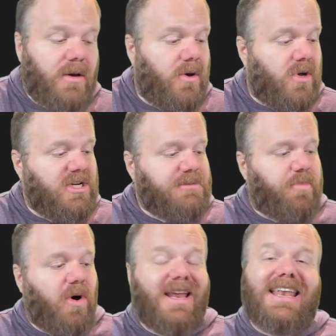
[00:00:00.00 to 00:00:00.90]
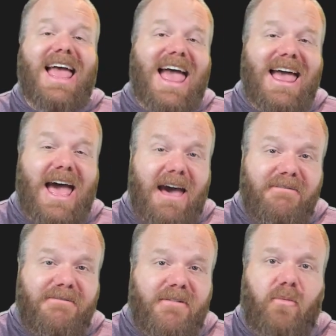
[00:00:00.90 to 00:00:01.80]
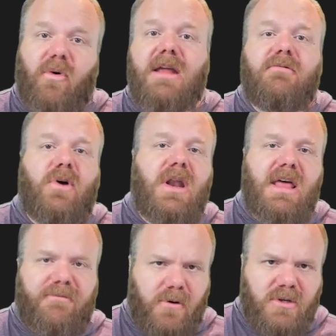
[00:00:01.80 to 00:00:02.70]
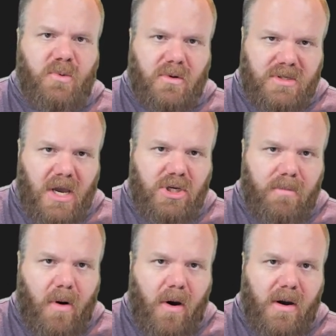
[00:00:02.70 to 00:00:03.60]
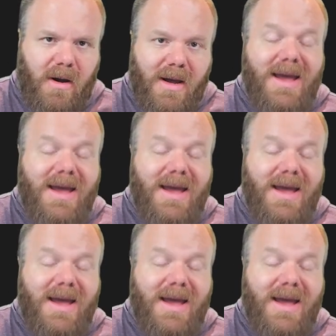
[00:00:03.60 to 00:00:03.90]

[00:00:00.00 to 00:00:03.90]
You just put an F right in front of that first quotation mark,